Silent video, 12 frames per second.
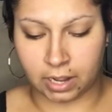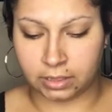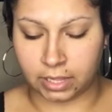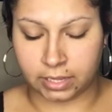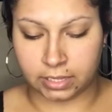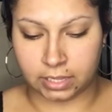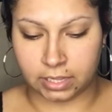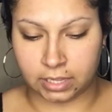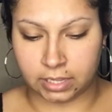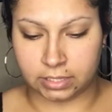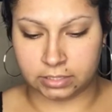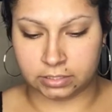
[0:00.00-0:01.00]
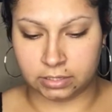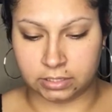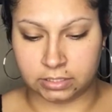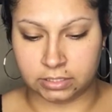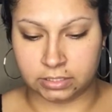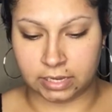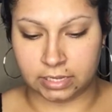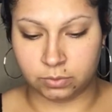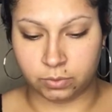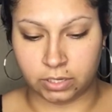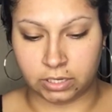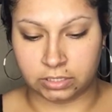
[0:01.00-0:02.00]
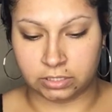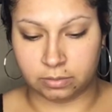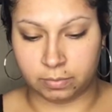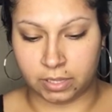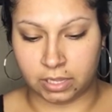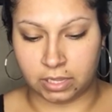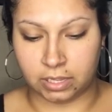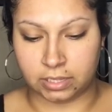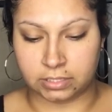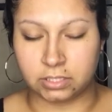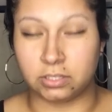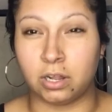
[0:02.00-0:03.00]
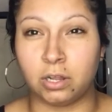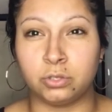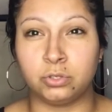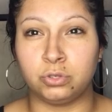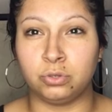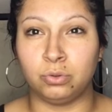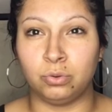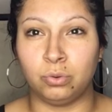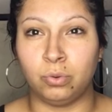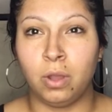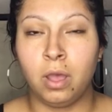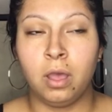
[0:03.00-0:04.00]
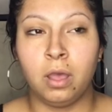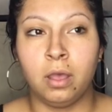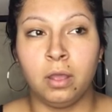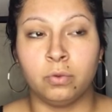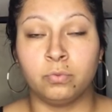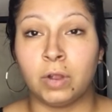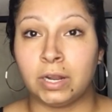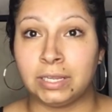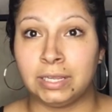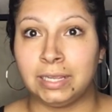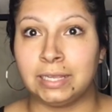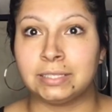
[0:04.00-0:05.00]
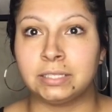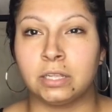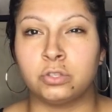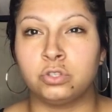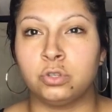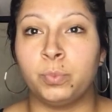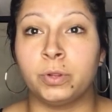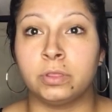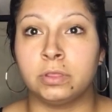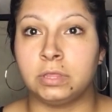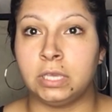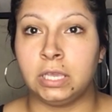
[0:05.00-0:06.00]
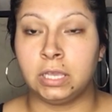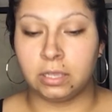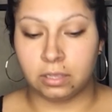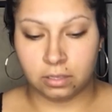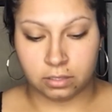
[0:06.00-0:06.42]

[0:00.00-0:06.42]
like it. It stays where it needs to be. It's not too runny. It's not super thick.